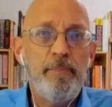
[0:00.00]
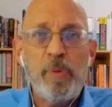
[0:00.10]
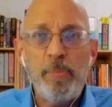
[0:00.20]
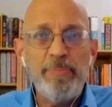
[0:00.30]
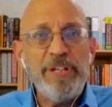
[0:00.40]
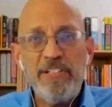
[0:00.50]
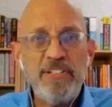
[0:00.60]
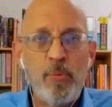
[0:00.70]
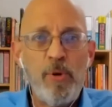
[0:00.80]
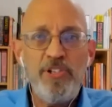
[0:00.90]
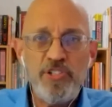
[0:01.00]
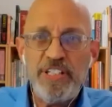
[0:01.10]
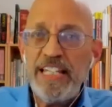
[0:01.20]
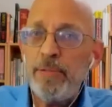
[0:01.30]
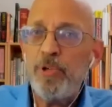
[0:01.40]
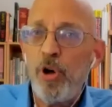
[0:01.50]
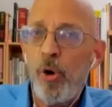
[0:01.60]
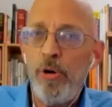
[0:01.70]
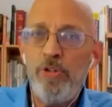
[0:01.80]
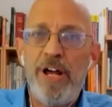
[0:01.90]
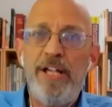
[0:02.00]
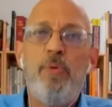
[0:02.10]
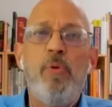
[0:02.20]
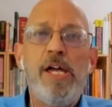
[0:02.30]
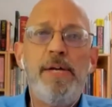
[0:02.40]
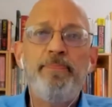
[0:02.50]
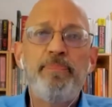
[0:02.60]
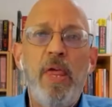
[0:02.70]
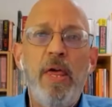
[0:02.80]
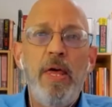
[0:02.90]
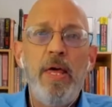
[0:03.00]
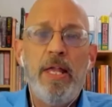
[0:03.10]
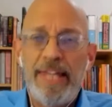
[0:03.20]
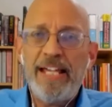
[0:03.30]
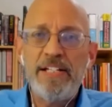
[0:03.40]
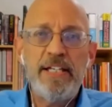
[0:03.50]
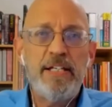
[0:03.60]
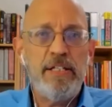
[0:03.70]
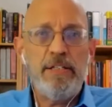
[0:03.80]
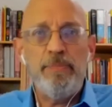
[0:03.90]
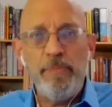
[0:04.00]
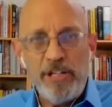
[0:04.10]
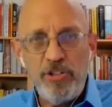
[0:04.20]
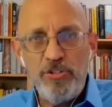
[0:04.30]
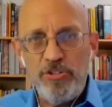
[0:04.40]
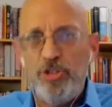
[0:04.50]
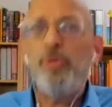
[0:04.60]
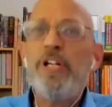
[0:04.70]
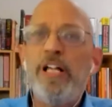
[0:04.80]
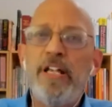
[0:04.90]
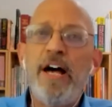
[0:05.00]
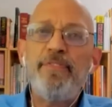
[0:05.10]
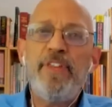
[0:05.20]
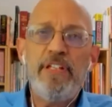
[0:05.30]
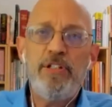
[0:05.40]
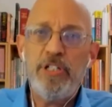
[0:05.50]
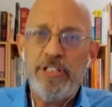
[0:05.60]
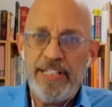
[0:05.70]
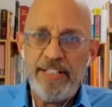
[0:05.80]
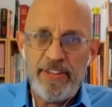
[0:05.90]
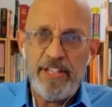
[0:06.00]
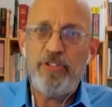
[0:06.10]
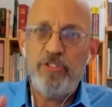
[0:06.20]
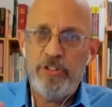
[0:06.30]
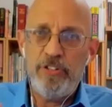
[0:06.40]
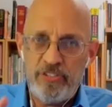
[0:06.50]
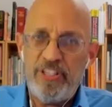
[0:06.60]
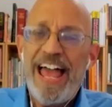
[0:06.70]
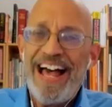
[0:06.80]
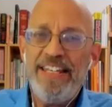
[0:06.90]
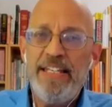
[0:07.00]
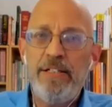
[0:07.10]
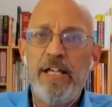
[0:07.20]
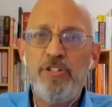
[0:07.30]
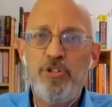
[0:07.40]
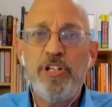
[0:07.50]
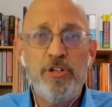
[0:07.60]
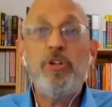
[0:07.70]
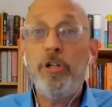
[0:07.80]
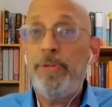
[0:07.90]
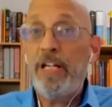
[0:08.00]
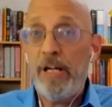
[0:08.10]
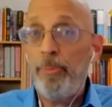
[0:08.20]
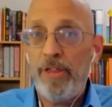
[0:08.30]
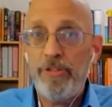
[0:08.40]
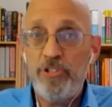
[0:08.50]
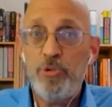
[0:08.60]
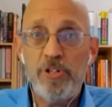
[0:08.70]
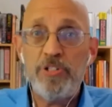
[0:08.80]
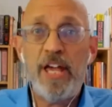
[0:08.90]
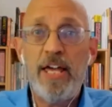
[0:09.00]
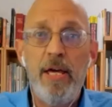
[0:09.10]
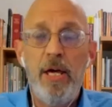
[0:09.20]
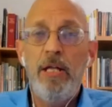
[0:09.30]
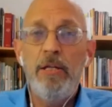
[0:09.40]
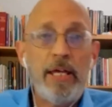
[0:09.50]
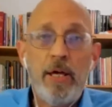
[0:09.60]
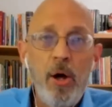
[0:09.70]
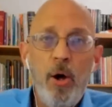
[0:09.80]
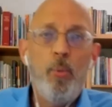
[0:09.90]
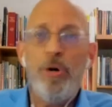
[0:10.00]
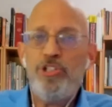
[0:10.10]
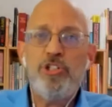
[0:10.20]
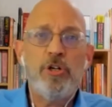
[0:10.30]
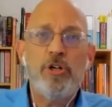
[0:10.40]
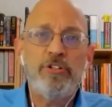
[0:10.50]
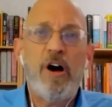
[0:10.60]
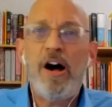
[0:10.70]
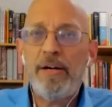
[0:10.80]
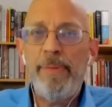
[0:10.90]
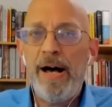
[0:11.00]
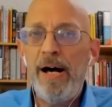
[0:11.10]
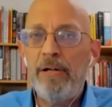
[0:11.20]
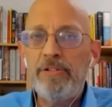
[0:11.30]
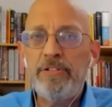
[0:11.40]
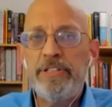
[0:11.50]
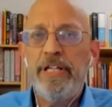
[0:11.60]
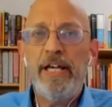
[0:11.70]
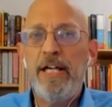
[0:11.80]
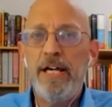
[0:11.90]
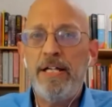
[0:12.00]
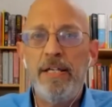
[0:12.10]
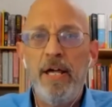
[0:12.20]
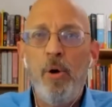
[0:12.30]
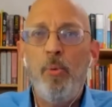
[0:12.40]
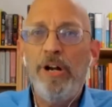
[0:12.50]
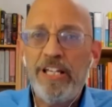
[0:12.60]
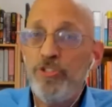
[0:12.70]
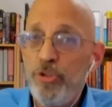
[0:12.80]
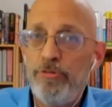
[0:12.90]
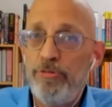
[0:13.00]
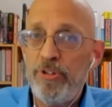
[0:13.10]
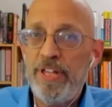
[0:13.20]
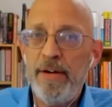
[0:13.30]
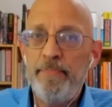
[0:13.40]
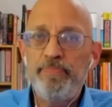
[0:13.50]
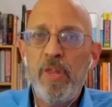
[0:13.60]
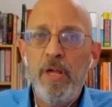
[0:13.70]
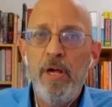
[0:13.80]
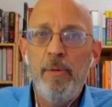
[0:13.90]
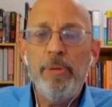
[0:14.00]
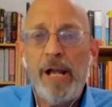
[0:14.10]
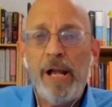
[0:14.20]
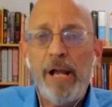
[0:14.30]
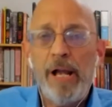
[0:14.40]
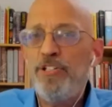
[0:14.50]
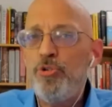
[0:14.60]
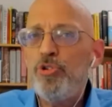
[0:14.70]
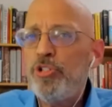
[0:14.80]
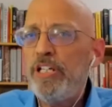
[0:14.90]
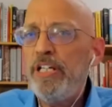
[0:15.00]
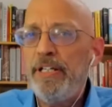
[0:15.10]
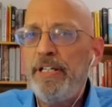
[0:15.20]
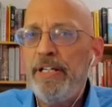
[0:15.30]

but in some way, just get them going right away. And like I said, do it enough that you can get things said, and there's going to be a couple other things you want to say, like what you're going to talk about and what it can do for them. But I'm saying usually